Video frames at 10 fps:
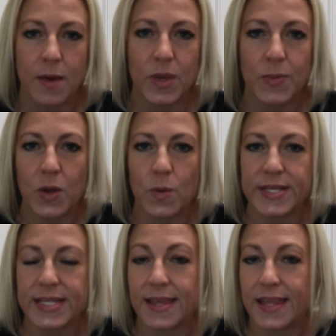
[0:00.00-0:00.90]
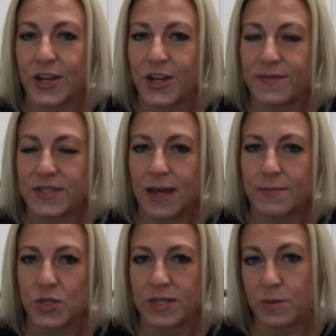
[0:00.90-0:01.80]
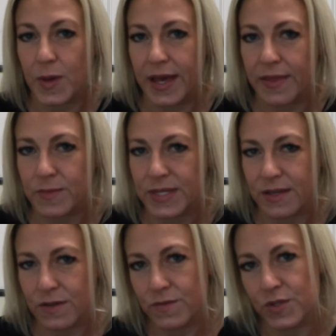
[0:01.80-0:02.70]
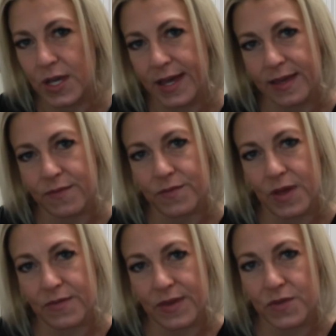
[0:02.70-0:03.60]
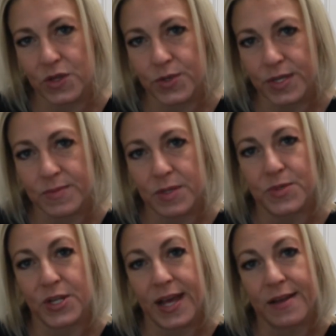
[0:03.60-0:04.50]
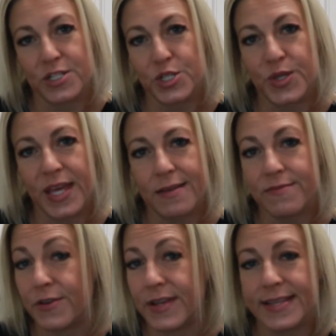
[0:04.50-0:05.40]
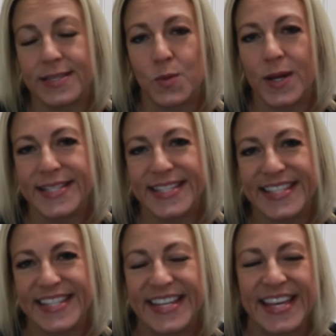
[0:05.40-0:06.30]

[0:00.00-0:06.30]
People are always saying they don't have time to inspire themselves. So I've given you some tips on how to do that, very easy ones.